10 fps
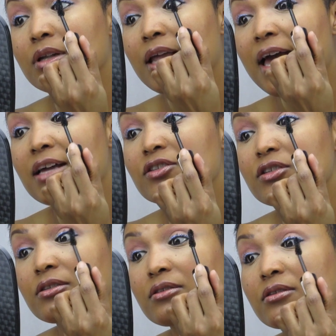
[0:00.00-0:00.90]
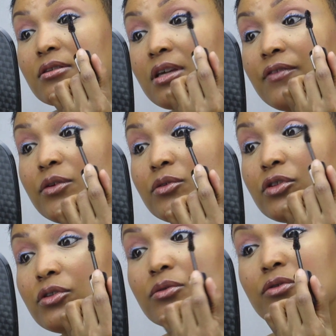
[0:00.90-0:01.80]
lashes if you
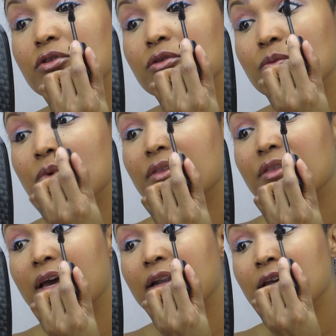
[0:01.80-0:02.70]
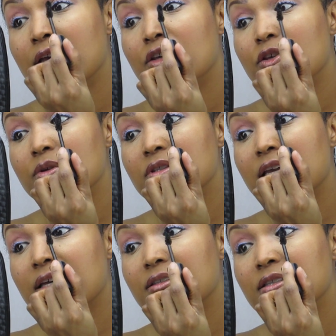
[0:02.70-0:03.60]
choose to with that. You can
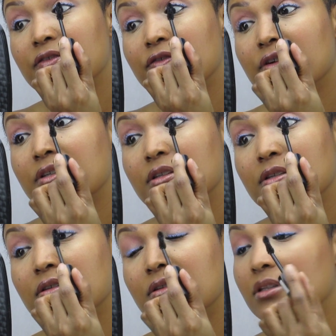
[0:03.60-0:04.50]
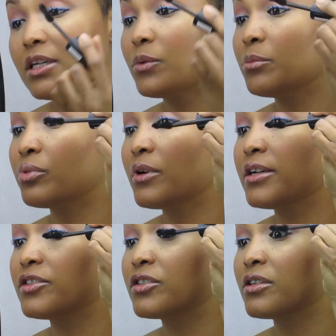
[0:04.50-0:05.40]
take a different liquid
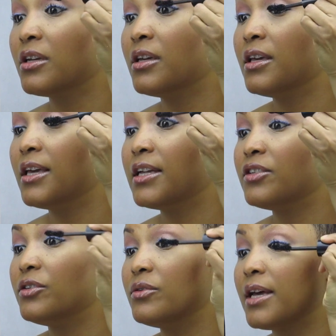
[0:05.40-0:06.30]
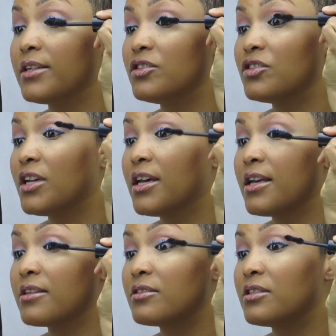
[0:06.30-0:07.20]
brush and do that
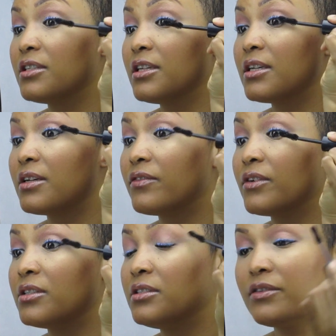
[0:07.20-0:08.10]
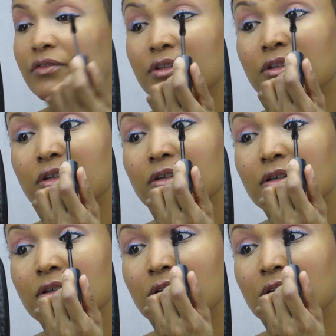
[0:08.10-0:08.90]
just to give a different look.